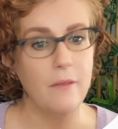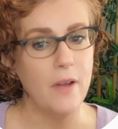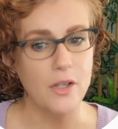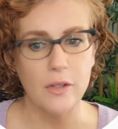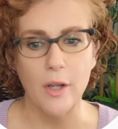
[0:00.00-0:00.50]

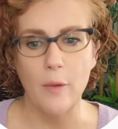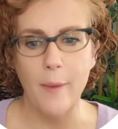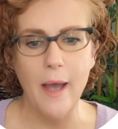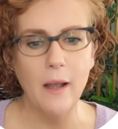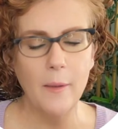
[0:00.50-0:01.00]
Eventually go
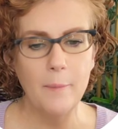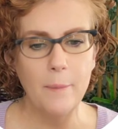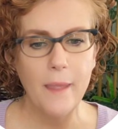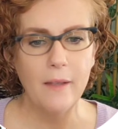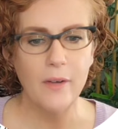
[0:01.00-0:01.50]
back.
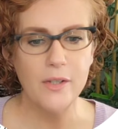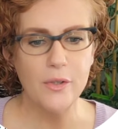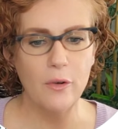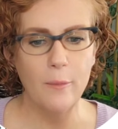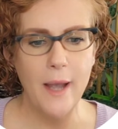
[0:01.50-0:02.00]
If I
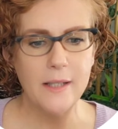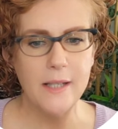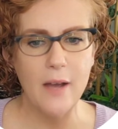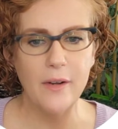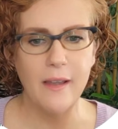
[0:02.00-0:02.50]
scroll back
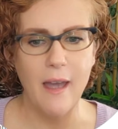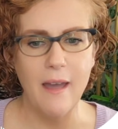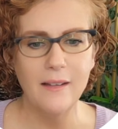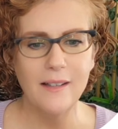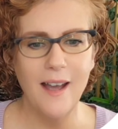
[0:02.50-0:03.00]
down
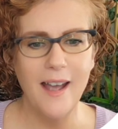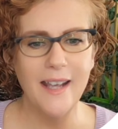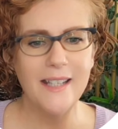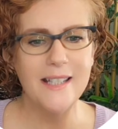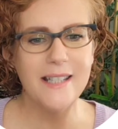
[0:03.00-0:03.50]
again, I
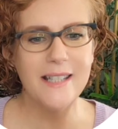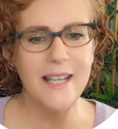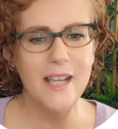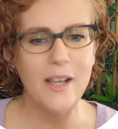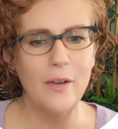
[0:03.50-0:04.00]
can
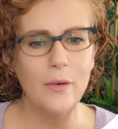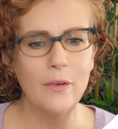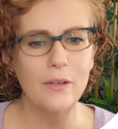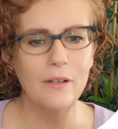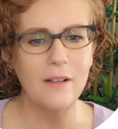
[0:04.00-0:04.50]
see
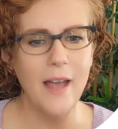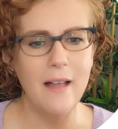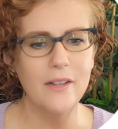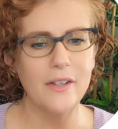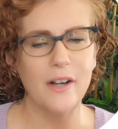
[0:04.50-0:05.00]
Google
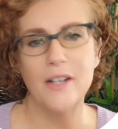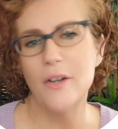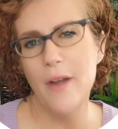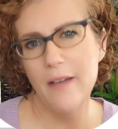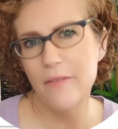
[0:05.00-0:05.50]
Calendar. I
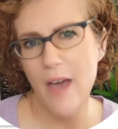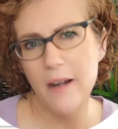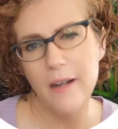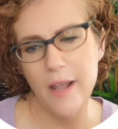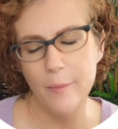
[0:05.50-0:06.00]
don't have
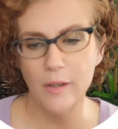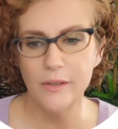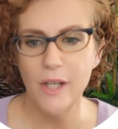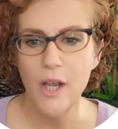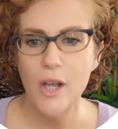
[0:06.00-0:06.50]
that
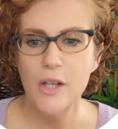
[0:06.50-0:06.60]
enabled.